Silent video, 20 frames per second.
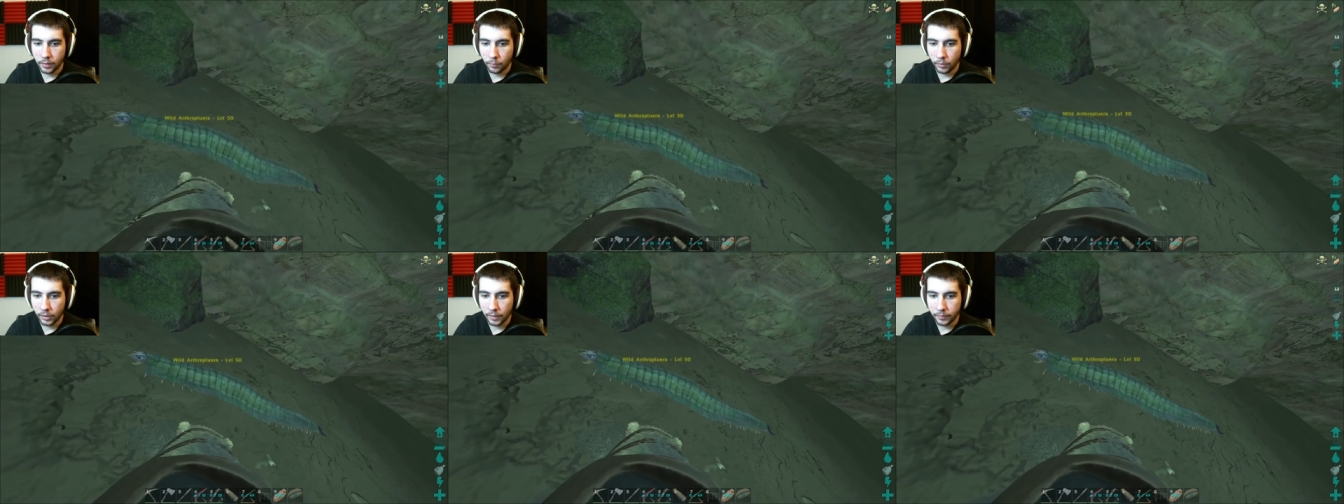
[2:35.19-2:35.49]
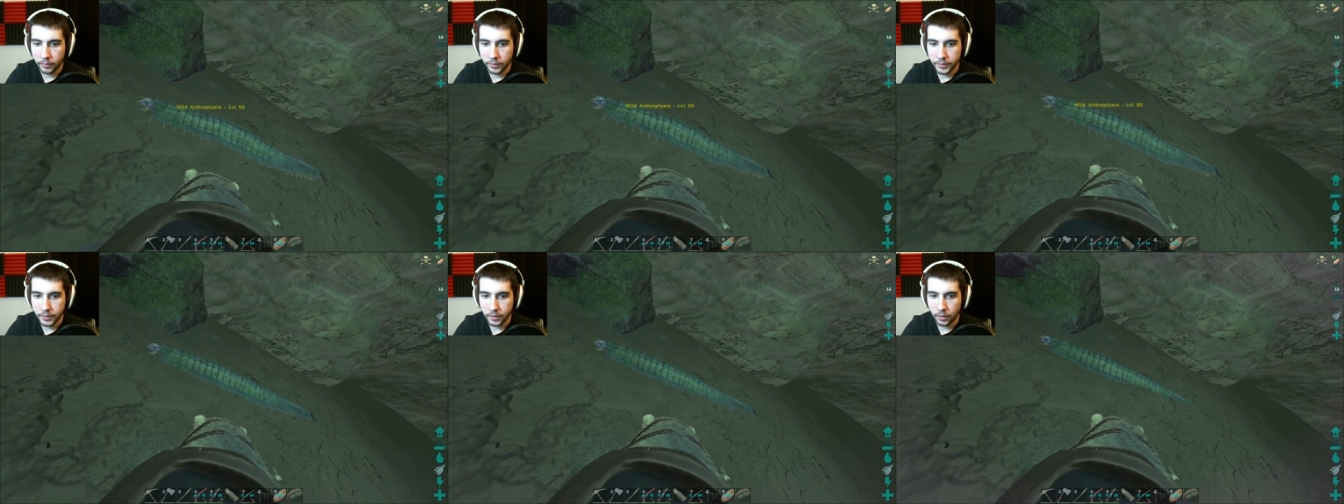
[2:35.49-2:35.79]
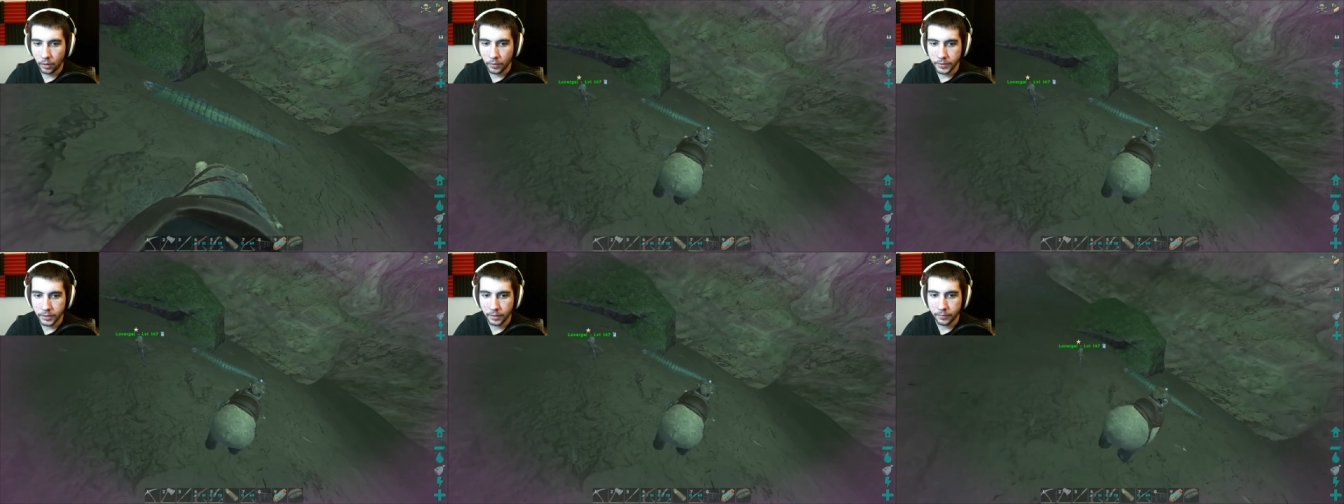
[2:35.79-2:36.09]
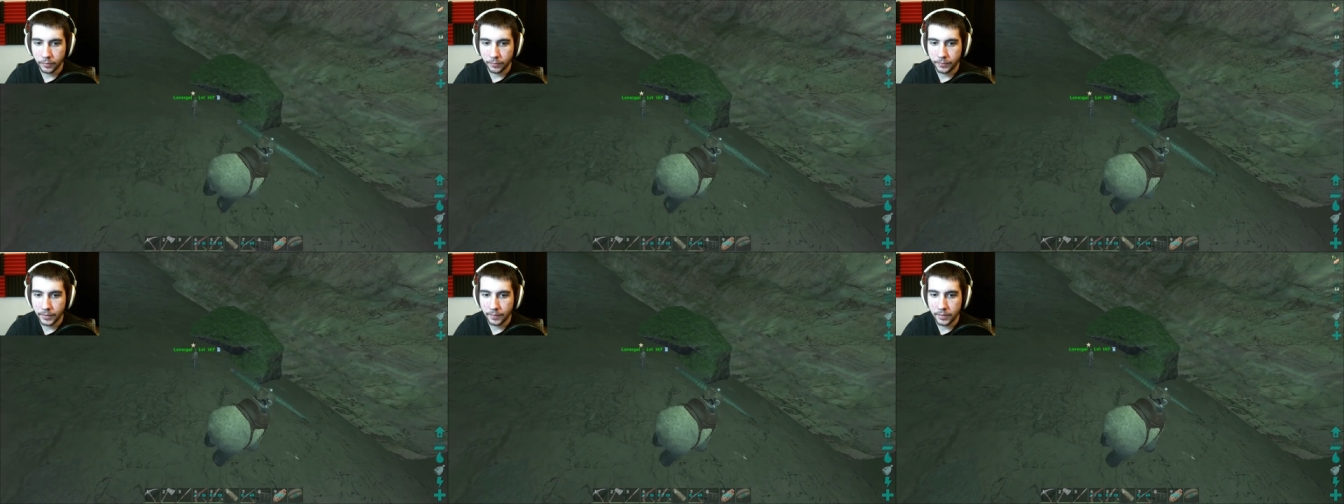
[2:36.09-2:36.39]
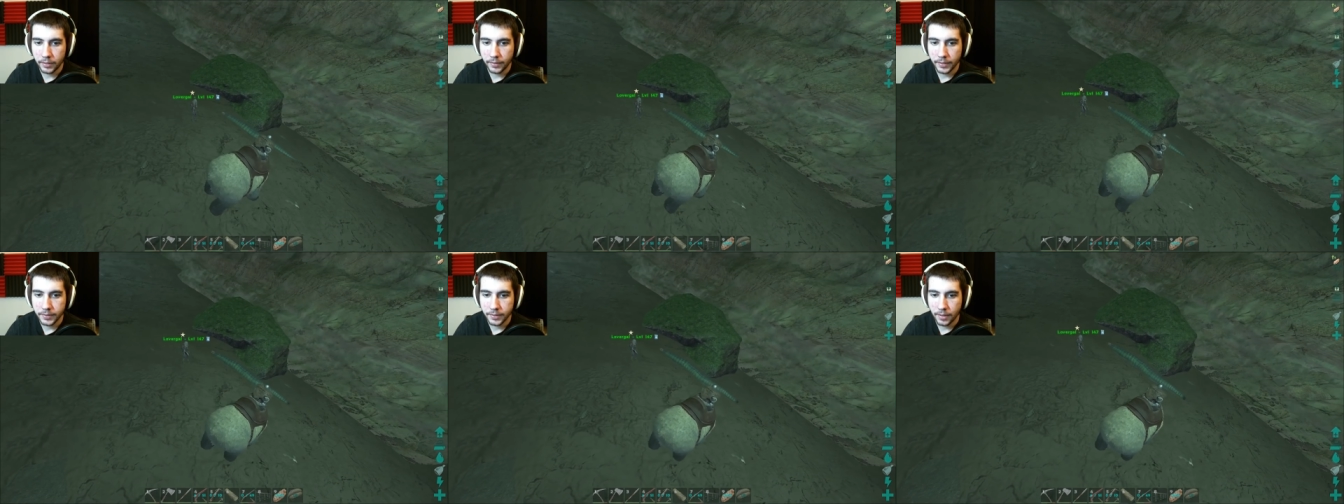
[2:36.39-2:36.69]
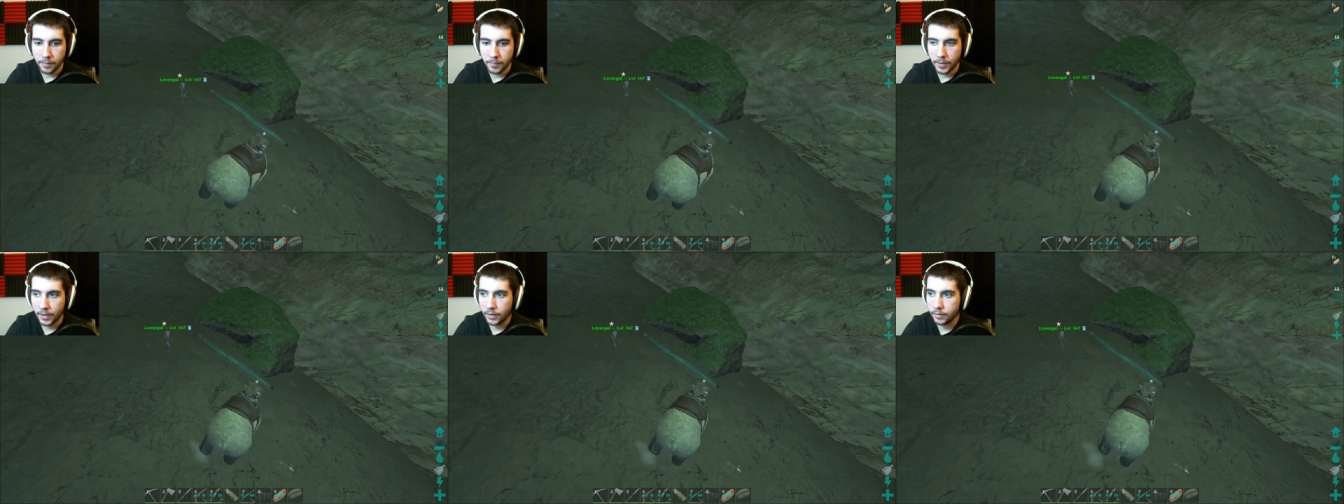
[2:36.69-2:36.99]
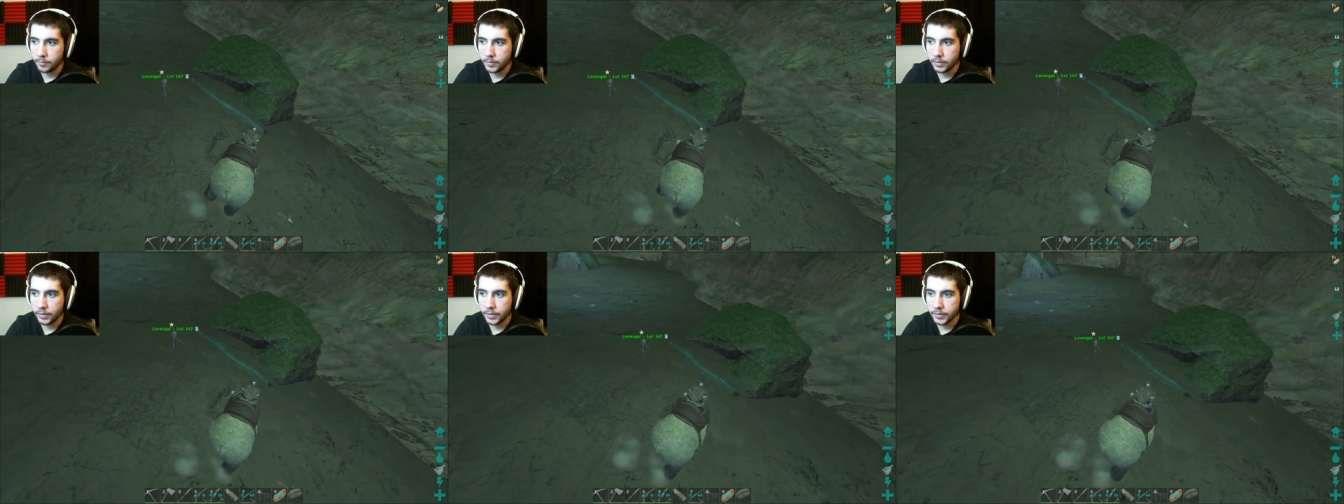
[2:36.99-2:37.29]
What level is it? Oh, it's level 50. That's not bad.
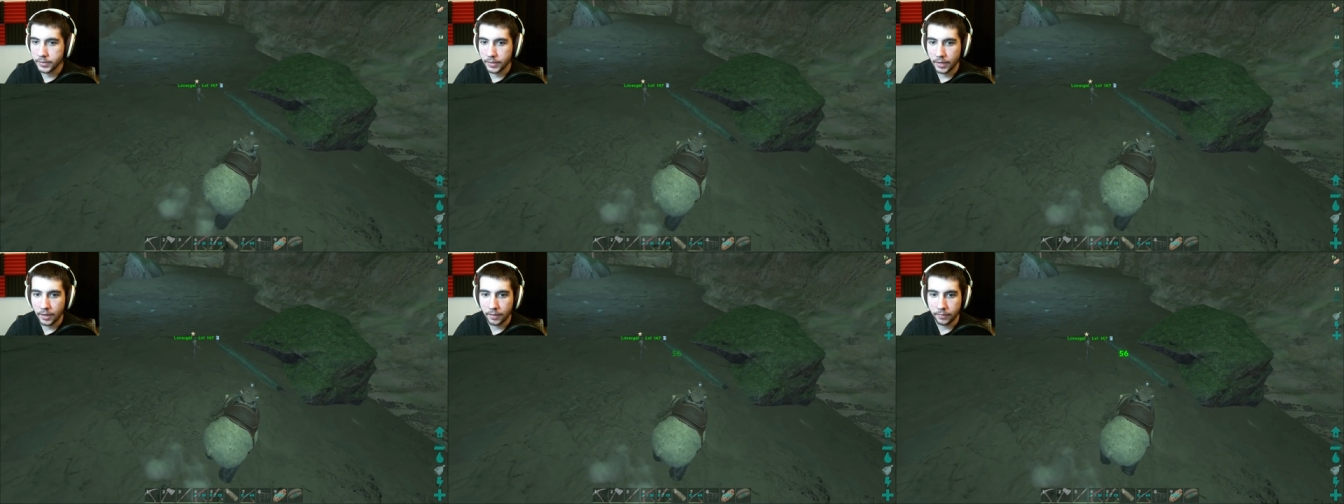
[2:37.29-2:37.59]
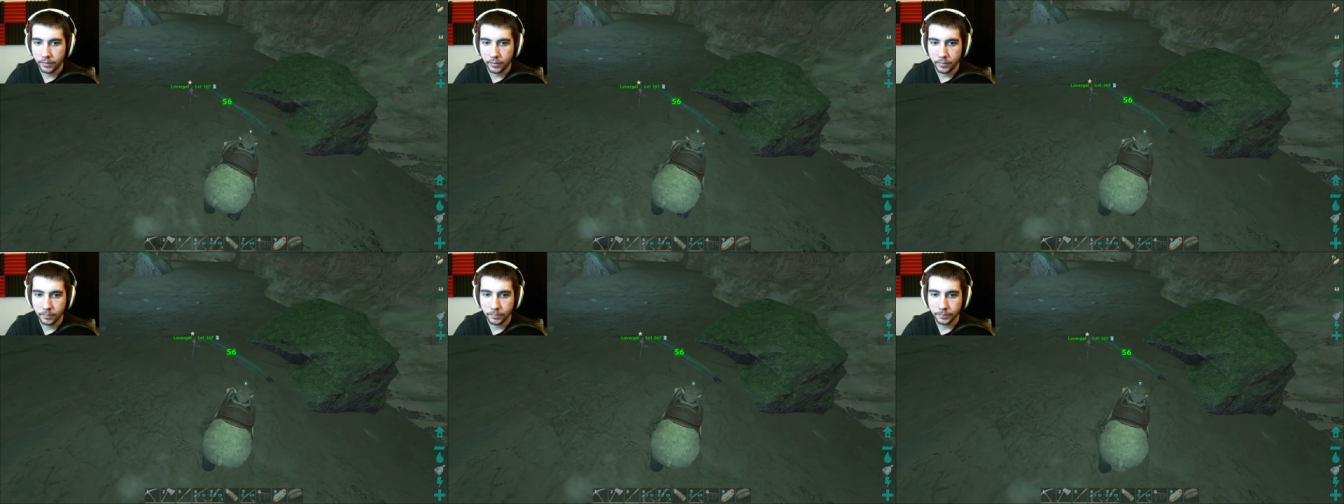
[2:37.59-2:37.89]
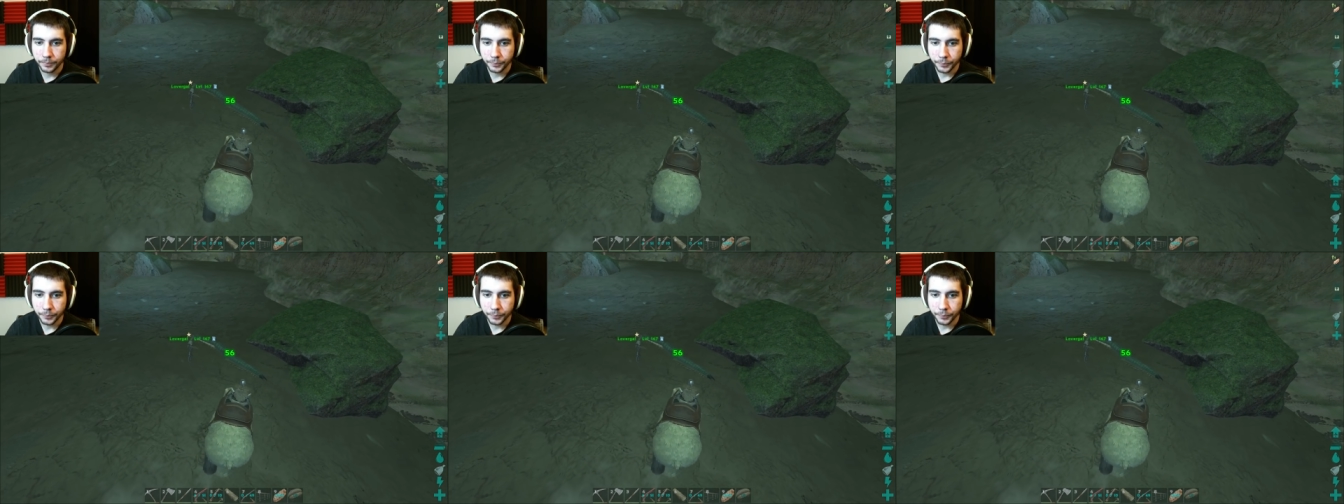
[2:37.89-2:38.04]
It'd be nice to have him.